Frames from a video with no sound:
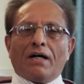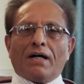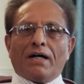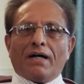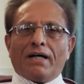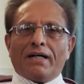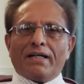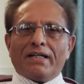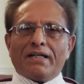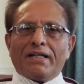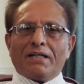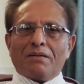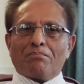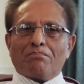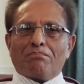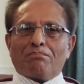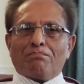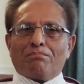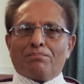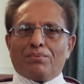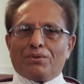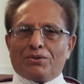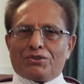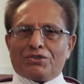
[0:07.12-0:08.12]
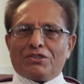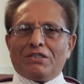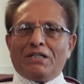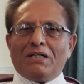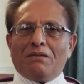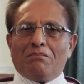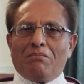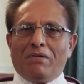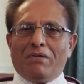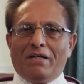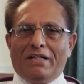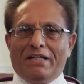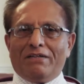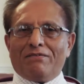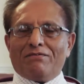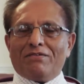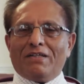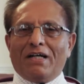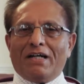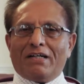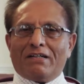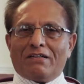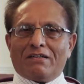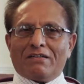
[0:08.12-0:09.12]
I personally believe
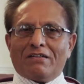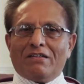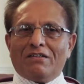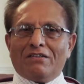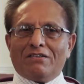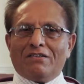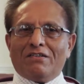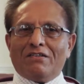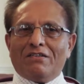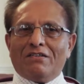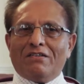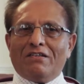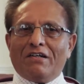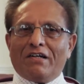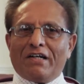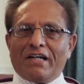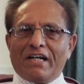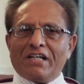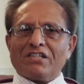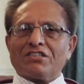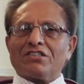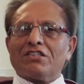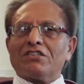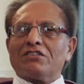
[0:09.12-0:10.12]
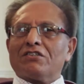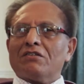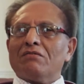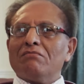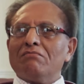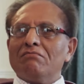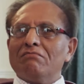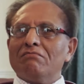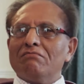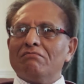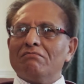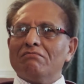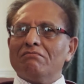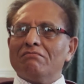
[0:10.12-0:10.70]
that the racism